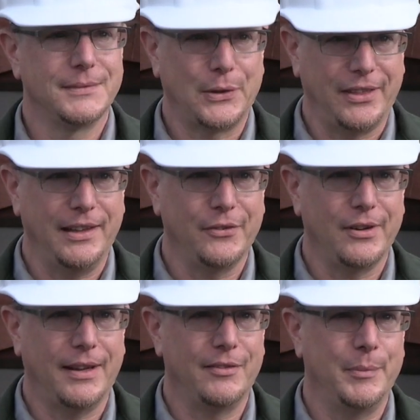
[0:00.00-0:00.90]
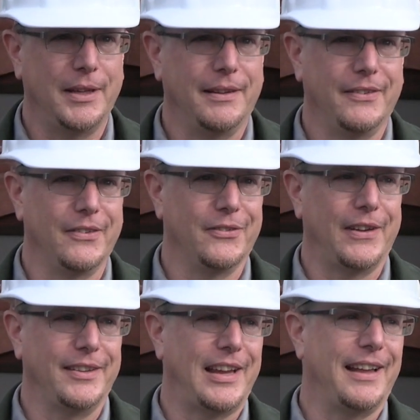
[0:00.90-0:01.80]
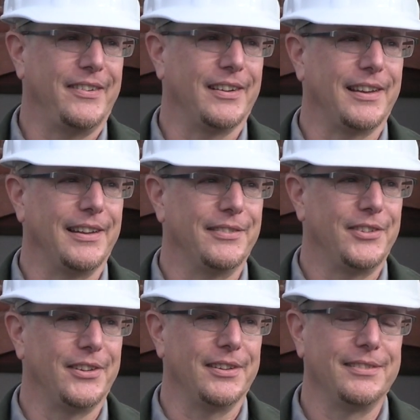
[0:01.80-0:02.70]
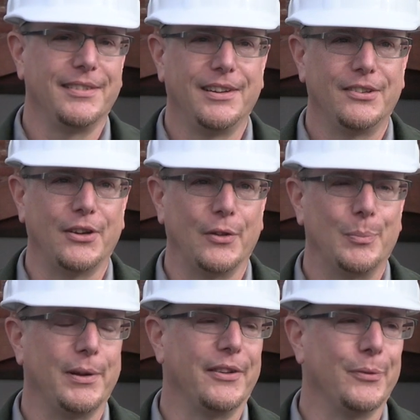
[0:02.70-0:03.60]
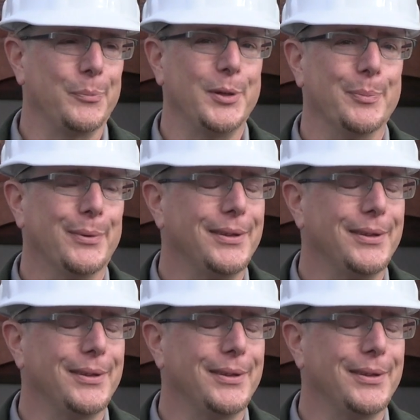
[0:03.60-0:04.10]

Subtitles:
Well, thanks for having me. This is fantastic. I love to share the place with people.